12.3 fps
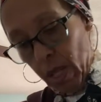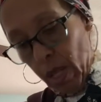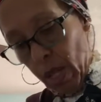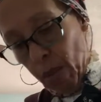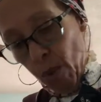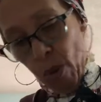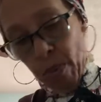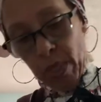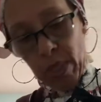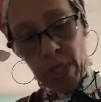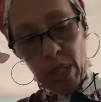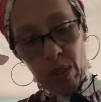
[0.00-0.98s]
I'm hoping
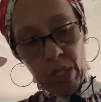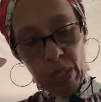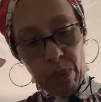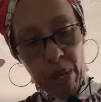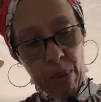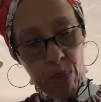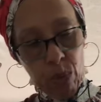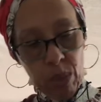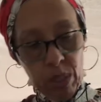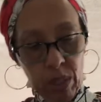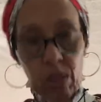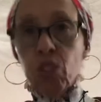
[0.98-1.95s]
to sell these bad boys
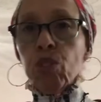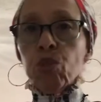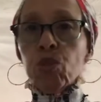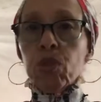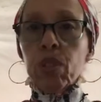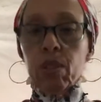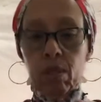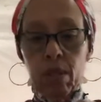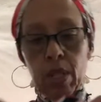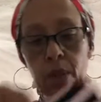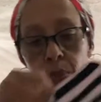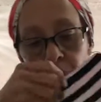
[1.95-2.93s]
to children.
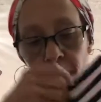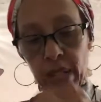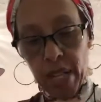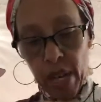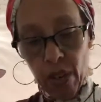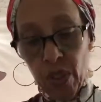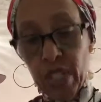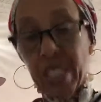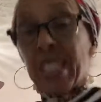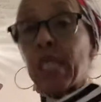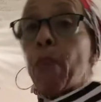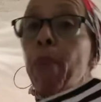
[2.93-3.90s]
But anyhow,
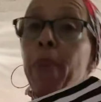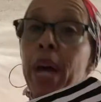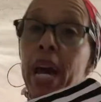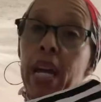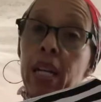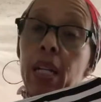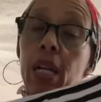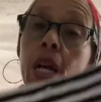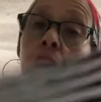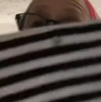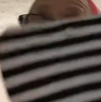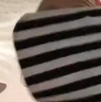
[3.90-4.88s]
this is a bag,
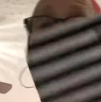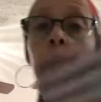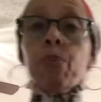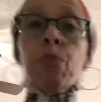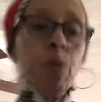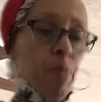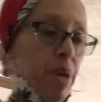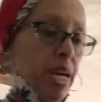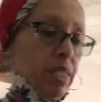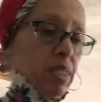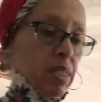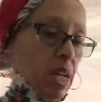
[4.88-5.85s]
book
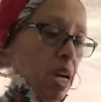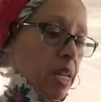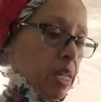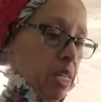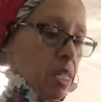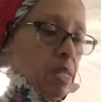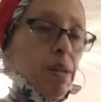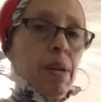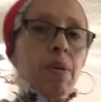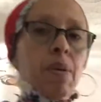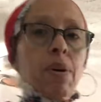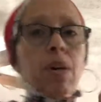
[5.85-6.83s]
bag design.
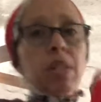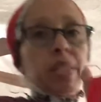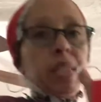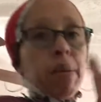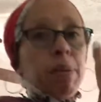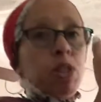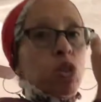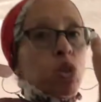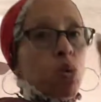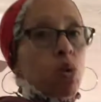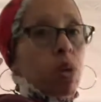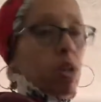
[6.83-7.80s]
Debbie
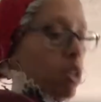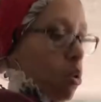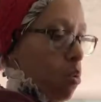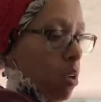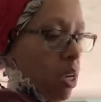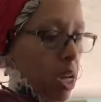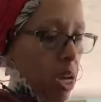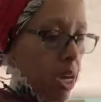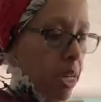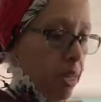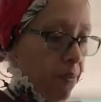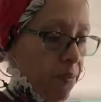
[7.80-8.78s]
Shore. Go
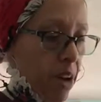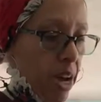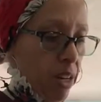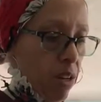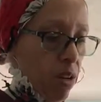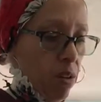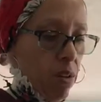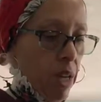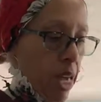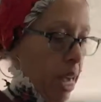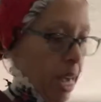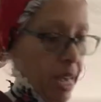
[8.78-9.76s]
online, find her.
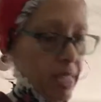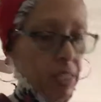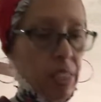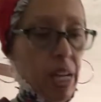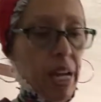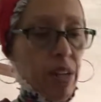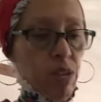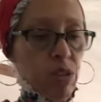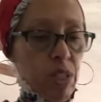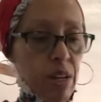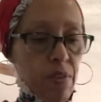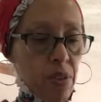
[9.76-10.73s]
Has sliders
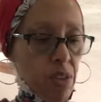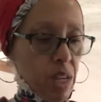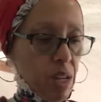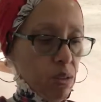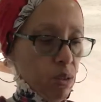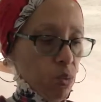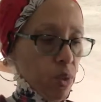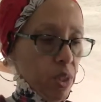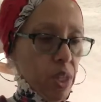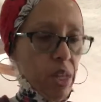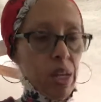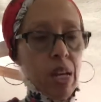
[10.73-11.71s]
and everything else
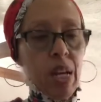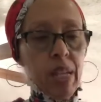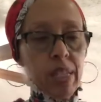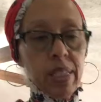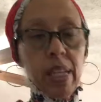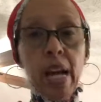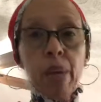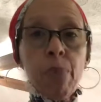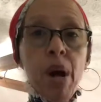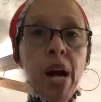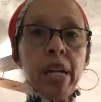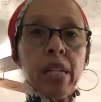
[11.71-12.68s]
with it. Side
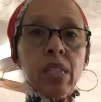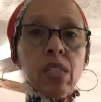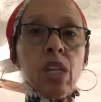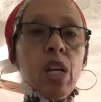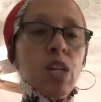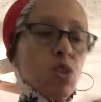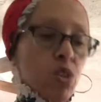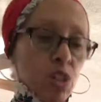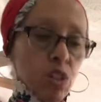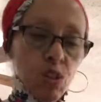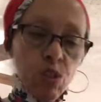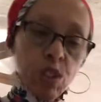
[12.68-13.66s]
pockets. You
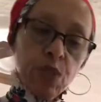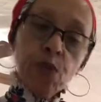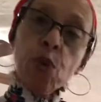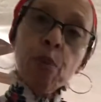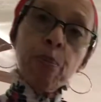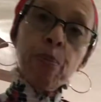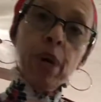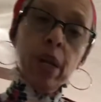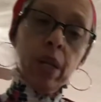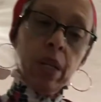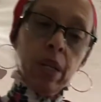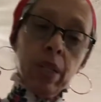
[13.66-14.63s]
can use this for
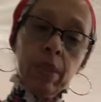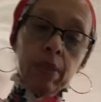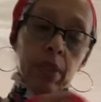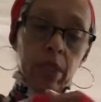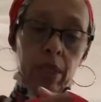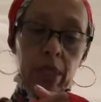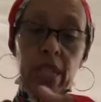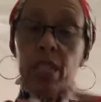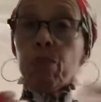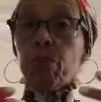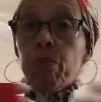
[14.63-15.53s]
a kid's